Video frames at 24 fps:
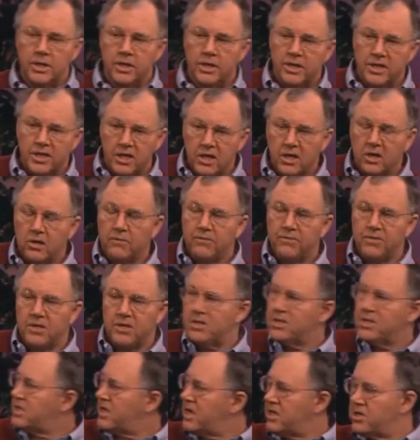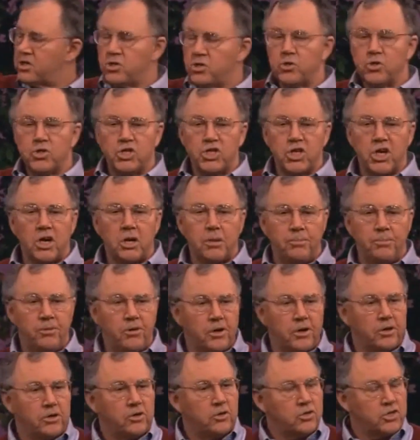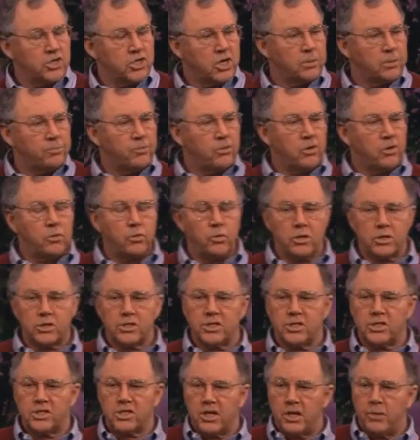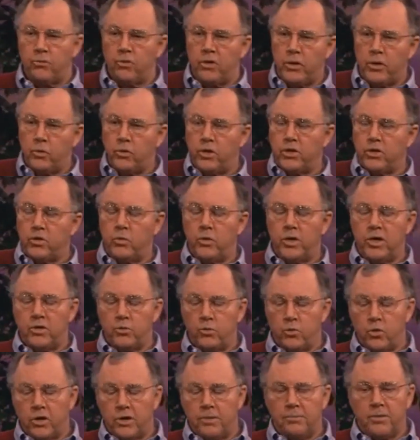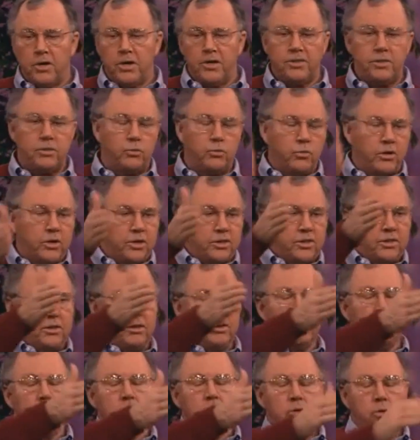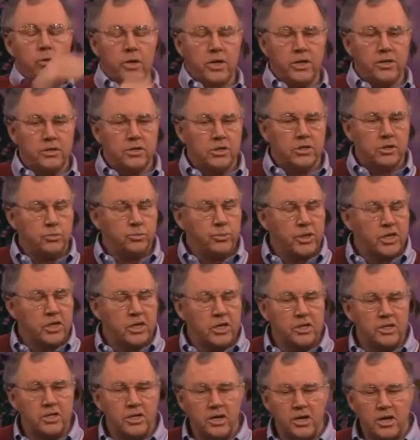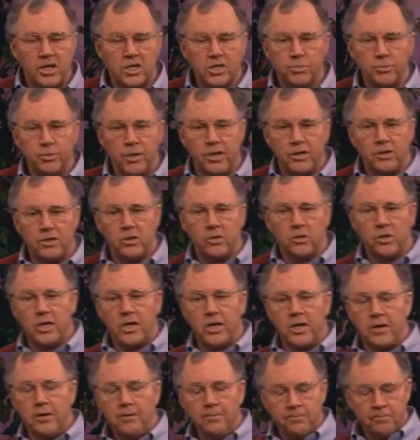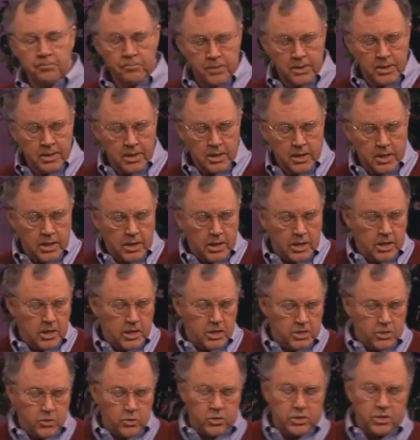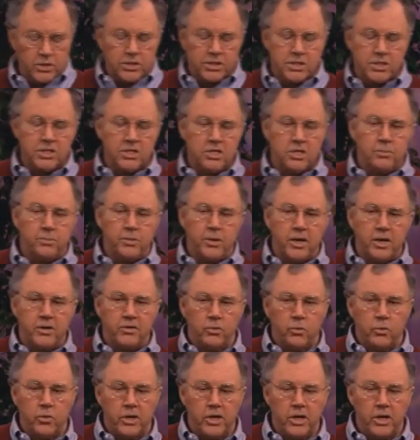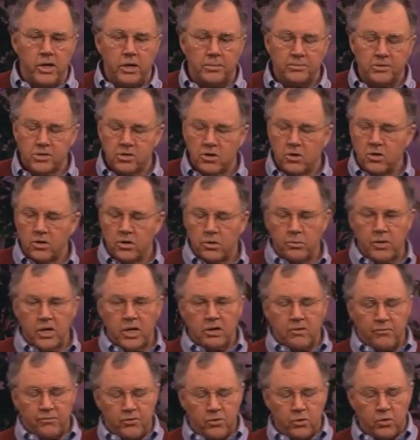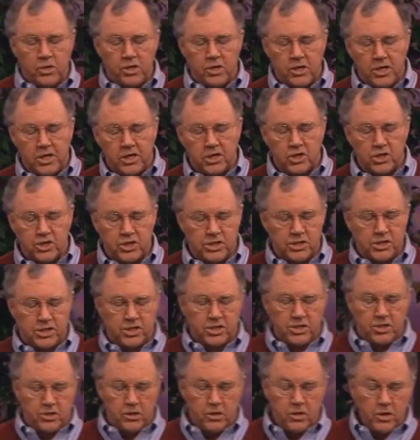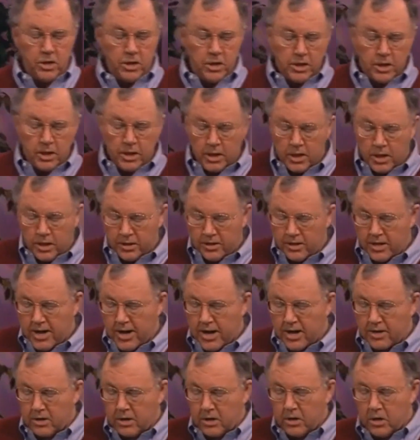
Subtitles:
Think of this as your checkbook. Your checkbook works the same way. What you end one month with, you begin the next month, okay? And you can see, by the way, I'm starting to make a few connections here, that